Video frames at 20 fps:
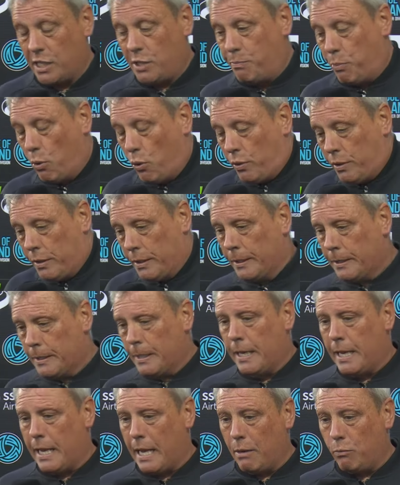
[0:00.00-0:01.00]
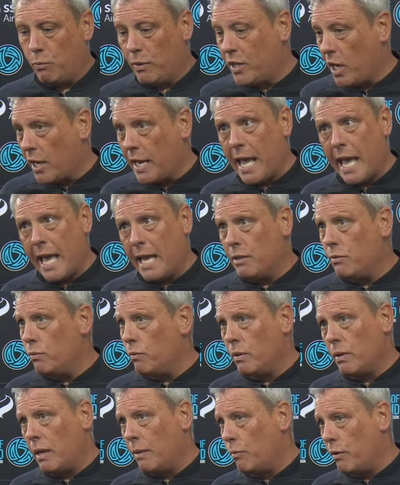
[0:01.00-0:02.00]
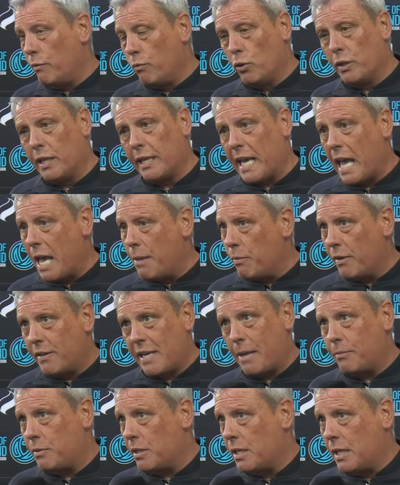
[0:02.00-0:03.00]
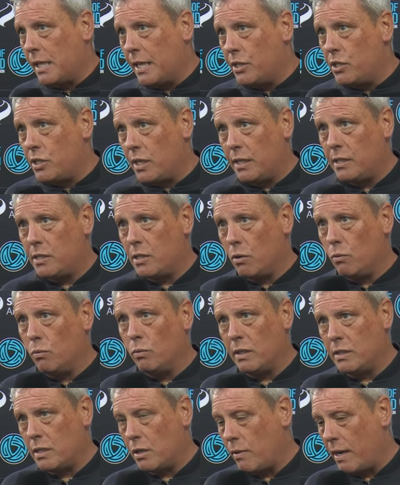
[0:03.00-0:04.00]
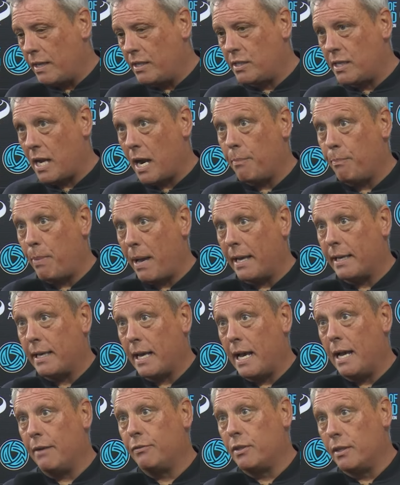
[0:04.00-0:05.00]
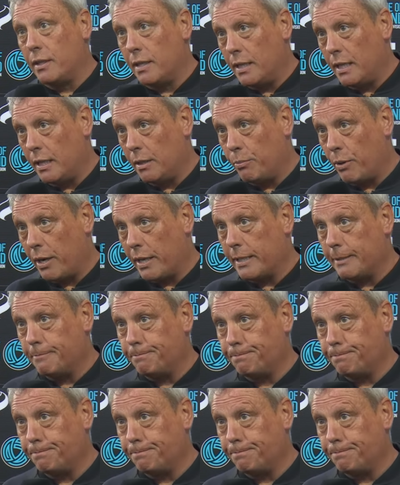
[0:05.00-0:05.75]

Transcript: But we got ahead and we won the game. We kept a clean sheet. So it's a great start back after the little break.